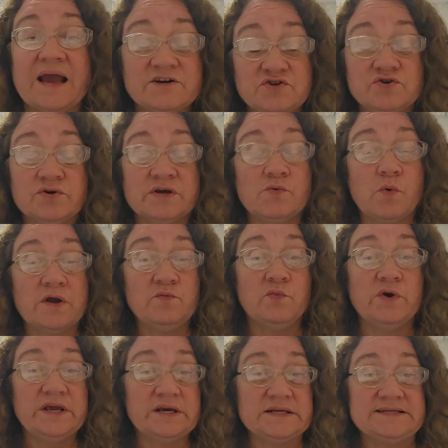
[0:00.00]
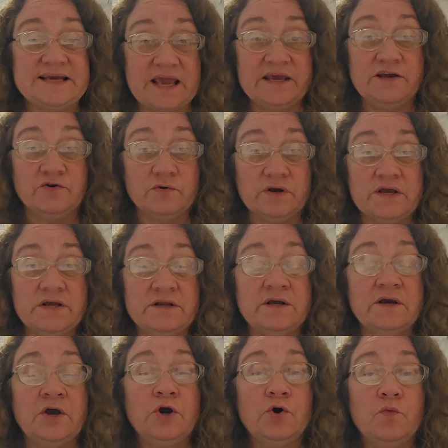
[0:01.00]
actually, when we container it,
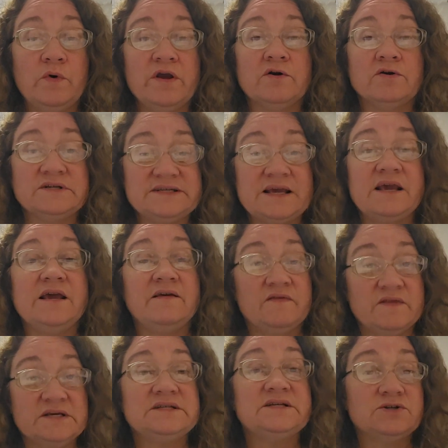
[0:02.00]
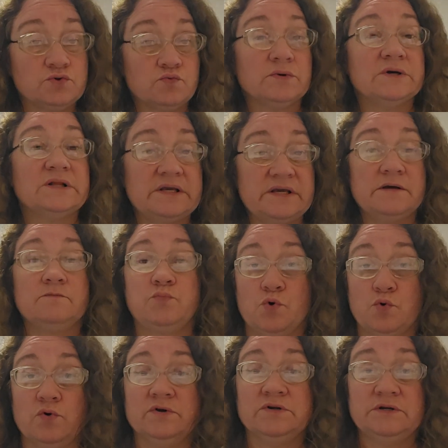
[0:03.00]
we are saying this is really
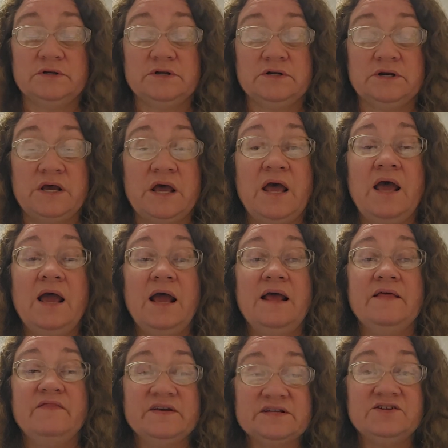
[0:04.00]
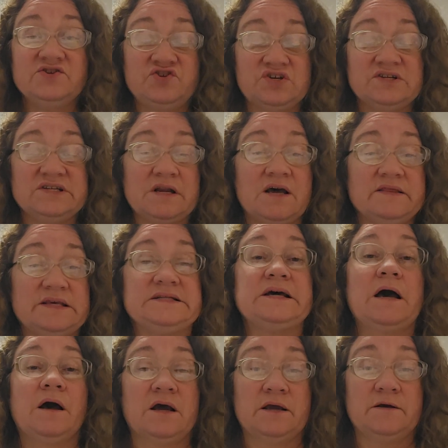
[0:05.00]
important. This is just not the
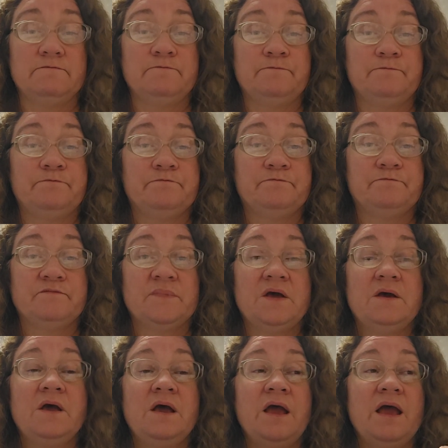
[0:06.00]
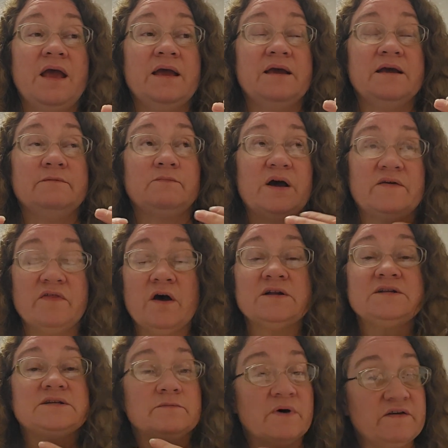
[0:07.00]
time. And my
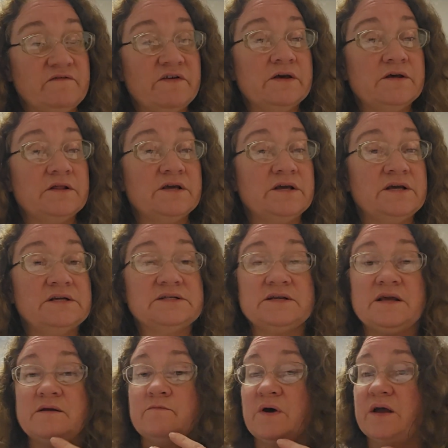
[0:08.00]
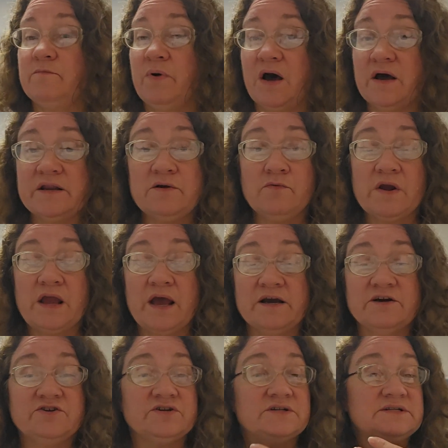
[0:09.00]
thoughts and my feelings and my body
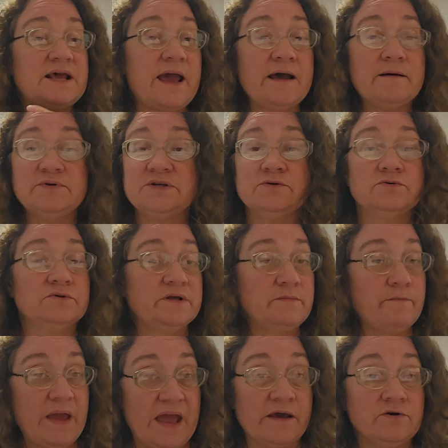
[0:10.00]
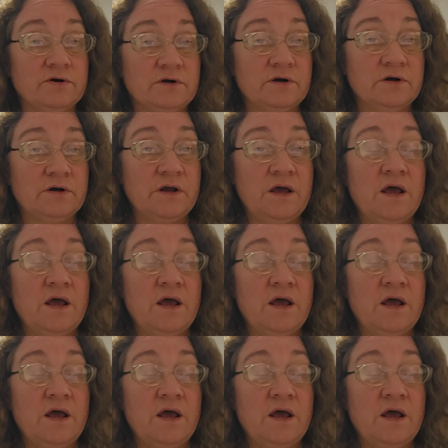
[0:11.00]
reactions absolutely matter.